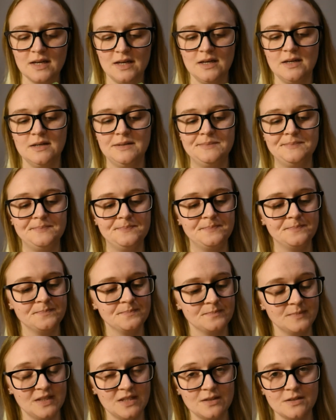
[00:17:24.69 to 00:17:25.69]

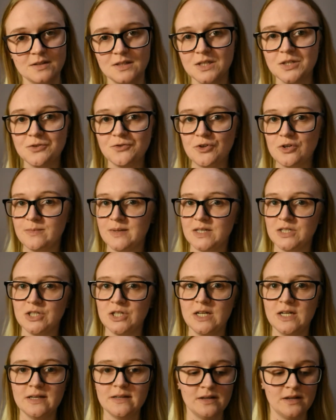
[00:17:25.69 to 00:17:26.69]
into this room
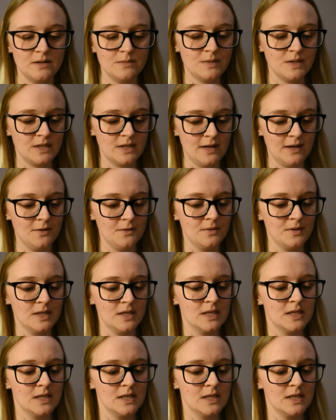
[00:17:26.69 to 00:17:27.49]
actually that I'm in now,